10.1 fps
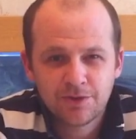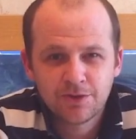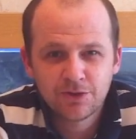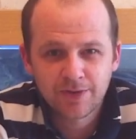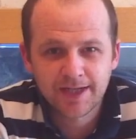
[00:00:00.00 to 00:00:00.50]

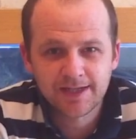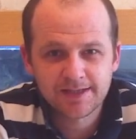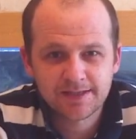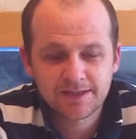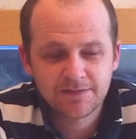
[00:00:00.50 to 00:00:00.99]
good
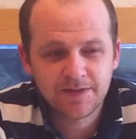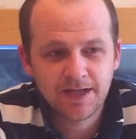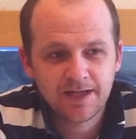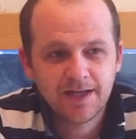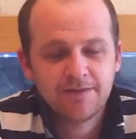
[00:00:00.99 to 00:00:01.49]
greens and stuff like
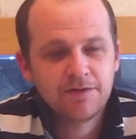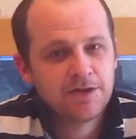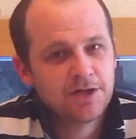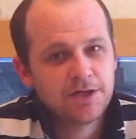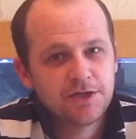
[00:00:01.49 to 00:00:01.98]
that. Like if
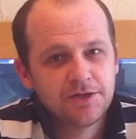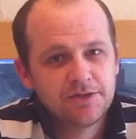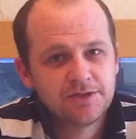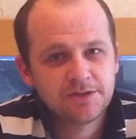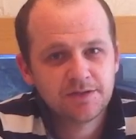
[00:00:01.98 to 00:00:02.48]
you're going to
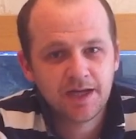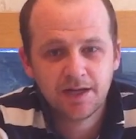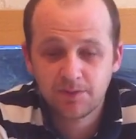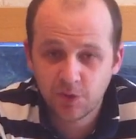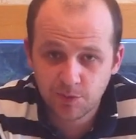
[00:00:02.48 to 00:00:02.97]
use
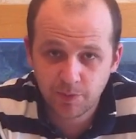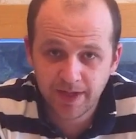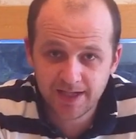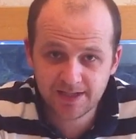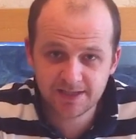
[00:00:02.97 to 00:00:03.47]
normal
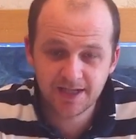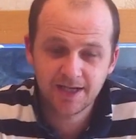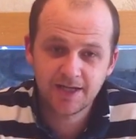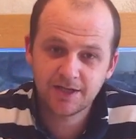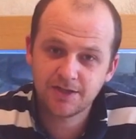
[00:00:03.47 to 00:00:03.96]
peas,
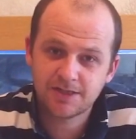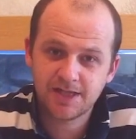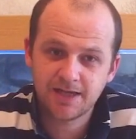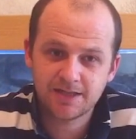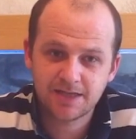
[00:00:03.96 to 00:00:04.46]
you just
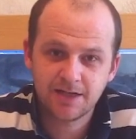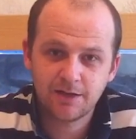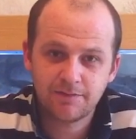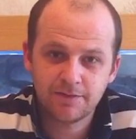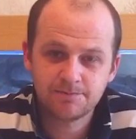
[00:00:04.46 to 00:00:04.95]
take the skin
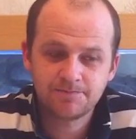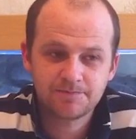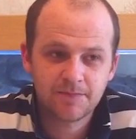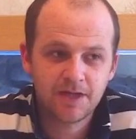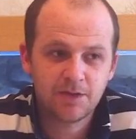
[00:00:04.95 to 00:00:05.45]
off them.
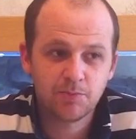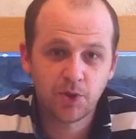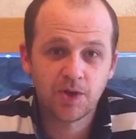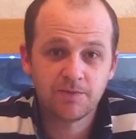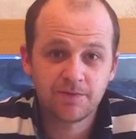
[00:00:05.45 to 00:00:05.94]
You can
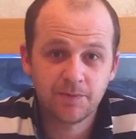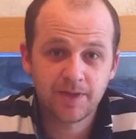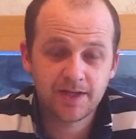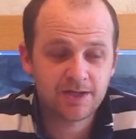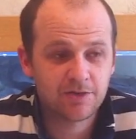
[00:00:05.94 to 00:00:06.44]
boil them for a
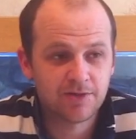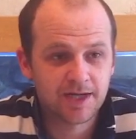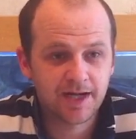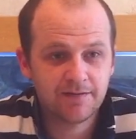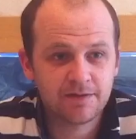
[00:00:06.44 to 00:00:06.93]
bit. You don't
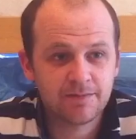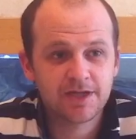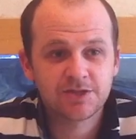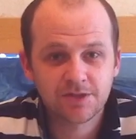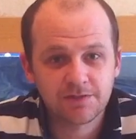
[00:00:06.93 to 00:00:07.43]
really to.
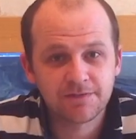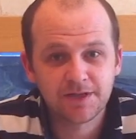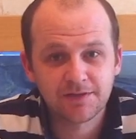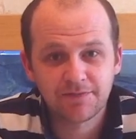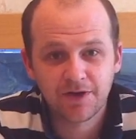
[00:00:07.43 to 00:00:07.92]
Make sure they're
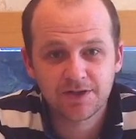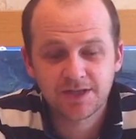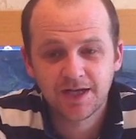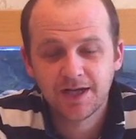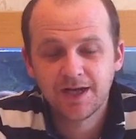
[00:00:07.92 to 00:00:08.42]
fully
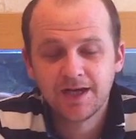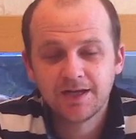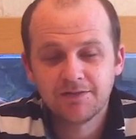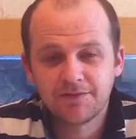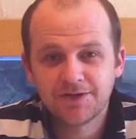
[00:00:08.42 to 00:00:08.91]

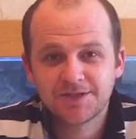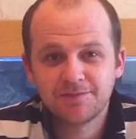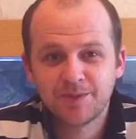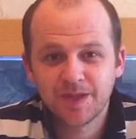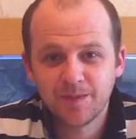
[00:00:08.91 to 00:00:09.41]

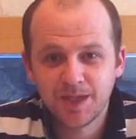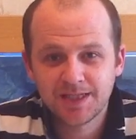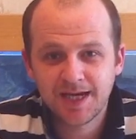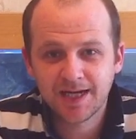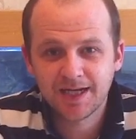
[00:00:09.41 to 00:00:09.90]
defrosted, put them in a
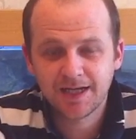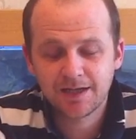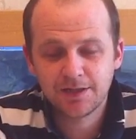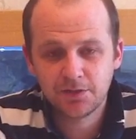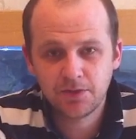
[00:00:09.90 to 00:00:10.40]
tank,
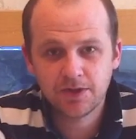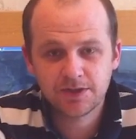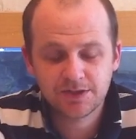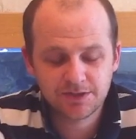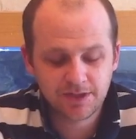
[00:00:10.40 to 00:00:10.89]
and you
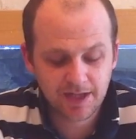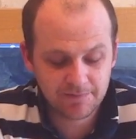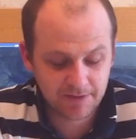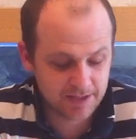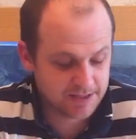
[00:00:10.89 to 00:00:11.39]
watch your
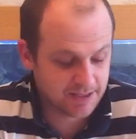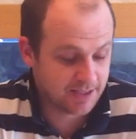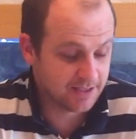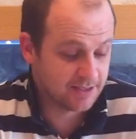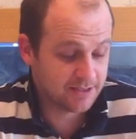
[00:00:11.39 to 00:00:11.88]
African
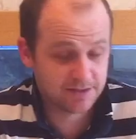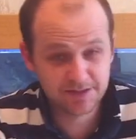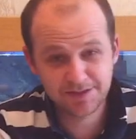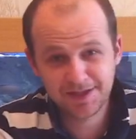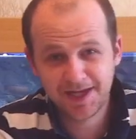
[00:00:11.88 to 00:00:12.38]
cichlids just
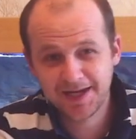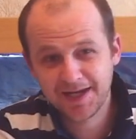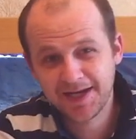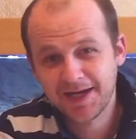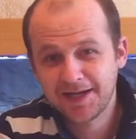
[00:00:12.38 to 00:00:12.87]

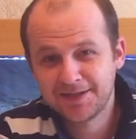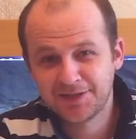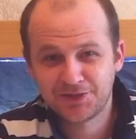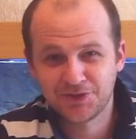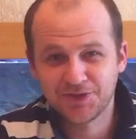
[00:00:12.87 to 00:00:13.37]

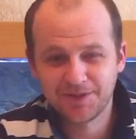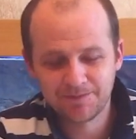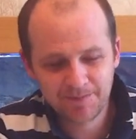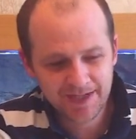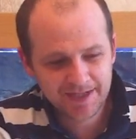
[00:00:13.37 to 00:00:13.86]
destroy
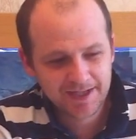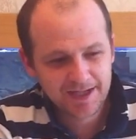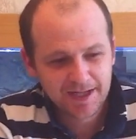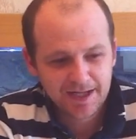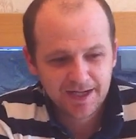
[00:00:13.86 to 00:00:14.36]
them.
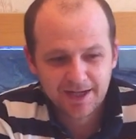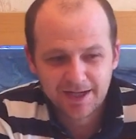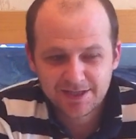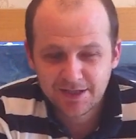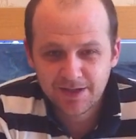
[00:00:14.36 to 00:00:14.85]

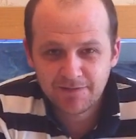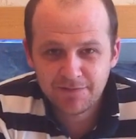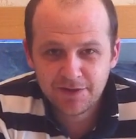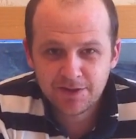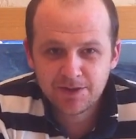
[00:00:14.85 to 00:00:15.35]
So if
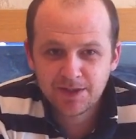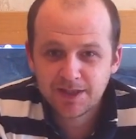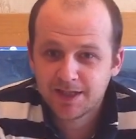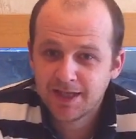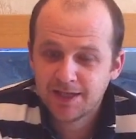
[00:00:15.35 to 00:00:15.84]
you
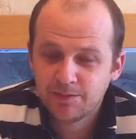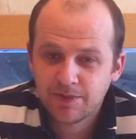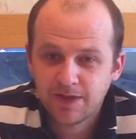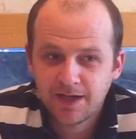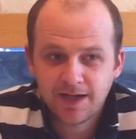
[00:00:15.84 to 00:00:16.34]
keep
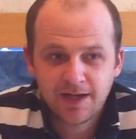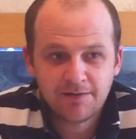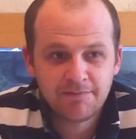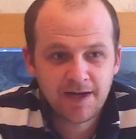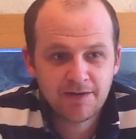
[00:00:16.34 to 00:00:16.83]

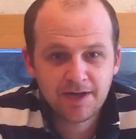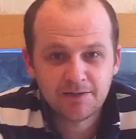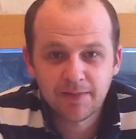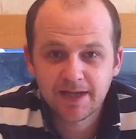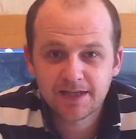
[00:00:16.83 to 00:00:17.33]
a
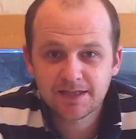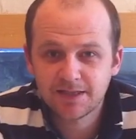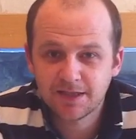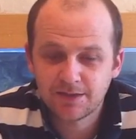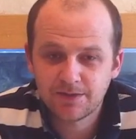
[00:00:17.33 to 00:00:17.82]
varied mix,
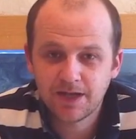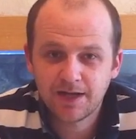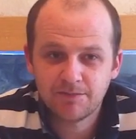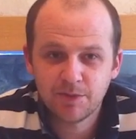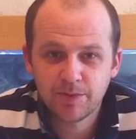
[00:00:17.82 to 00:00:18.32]

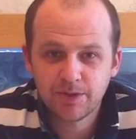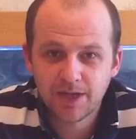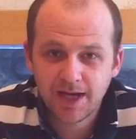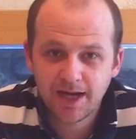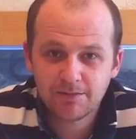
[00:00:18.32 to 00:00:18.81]

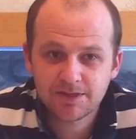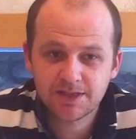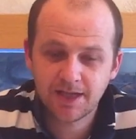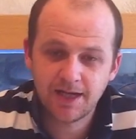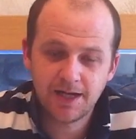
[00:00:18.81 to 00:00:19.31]
Mbuna,
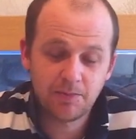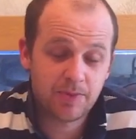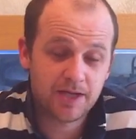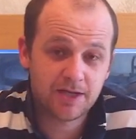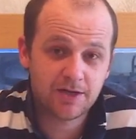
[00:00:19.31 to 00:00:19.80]
Haps and
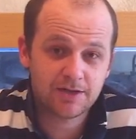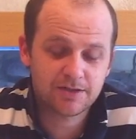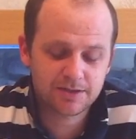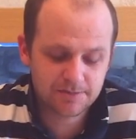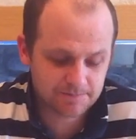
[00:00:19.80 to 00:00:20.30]

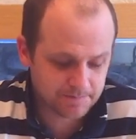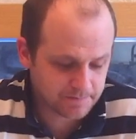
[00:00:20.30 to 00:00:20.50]
peacocks,